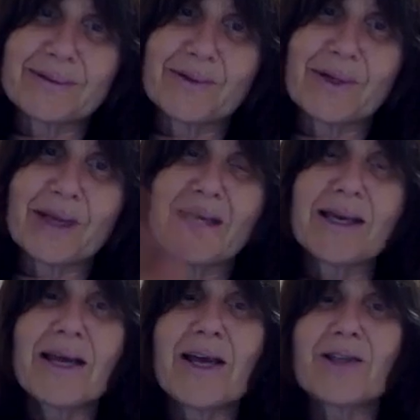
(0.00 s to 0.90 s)
Okay.
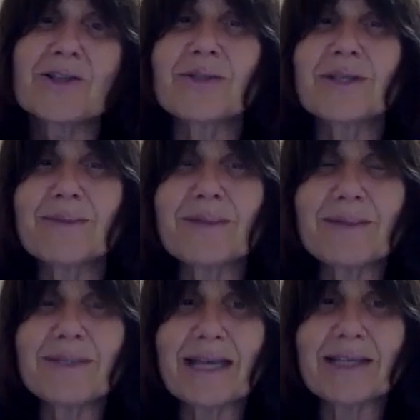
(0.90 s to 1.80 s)
So
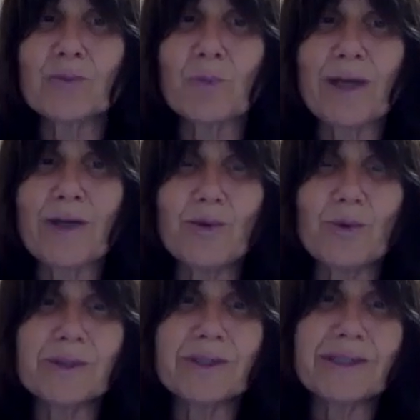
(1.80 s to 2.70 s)
sometimes that's when you
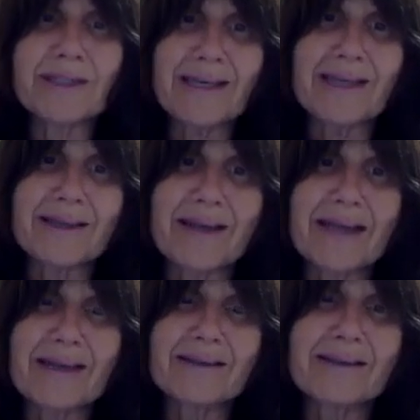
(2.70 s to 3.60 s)
will see
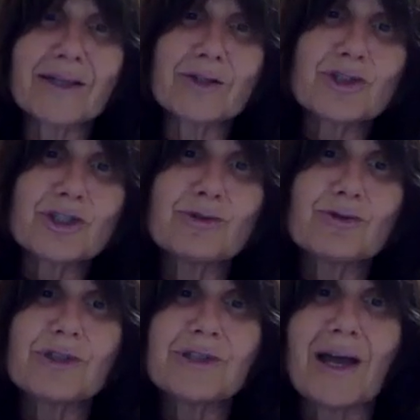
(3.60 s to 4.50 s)
like little
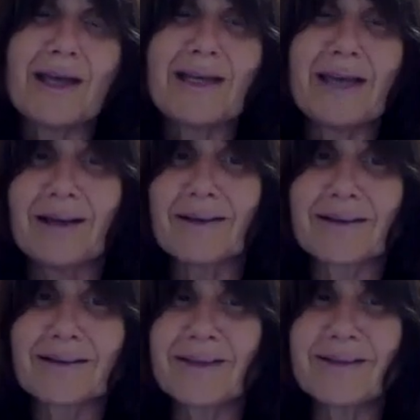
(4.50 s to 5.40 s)
children die young.
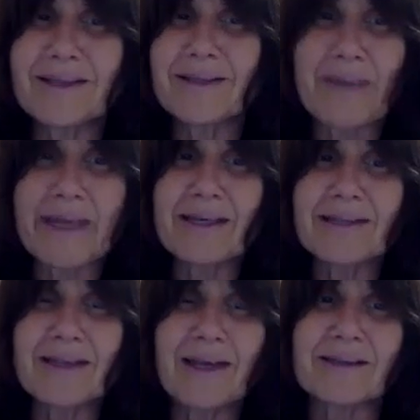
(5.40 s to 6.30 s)
It doesn't make any
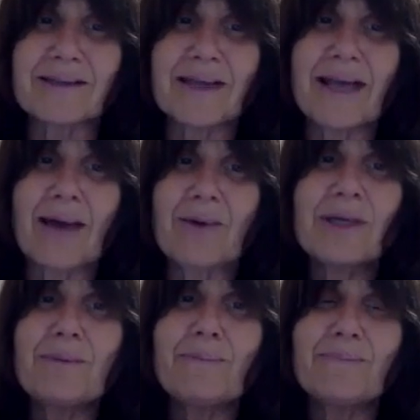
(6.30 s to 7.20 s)
sense. Like how
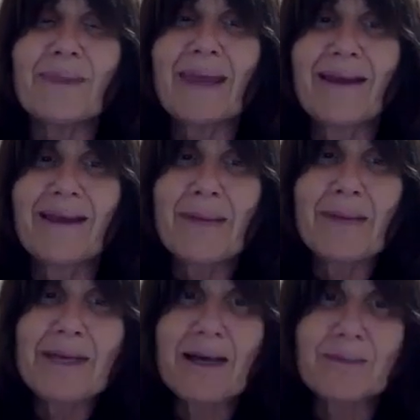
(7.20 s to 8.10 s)
can a
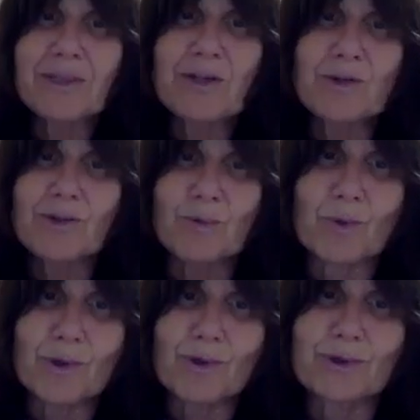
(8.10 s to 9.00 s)
baby comes to this
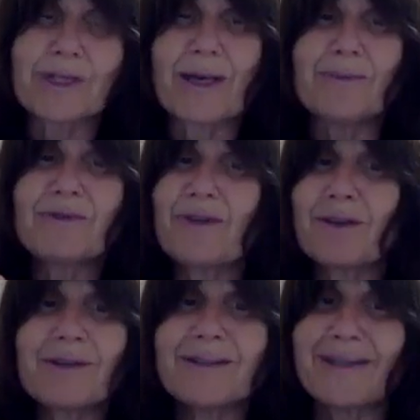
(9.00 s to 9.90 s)
world, comes
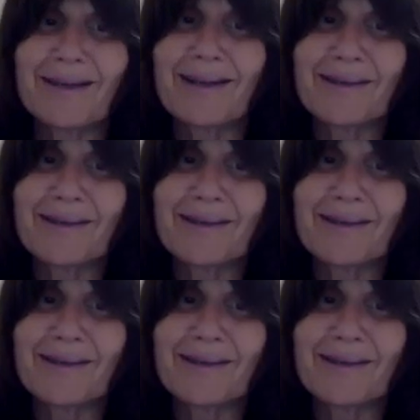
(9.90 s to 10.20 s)
very sick?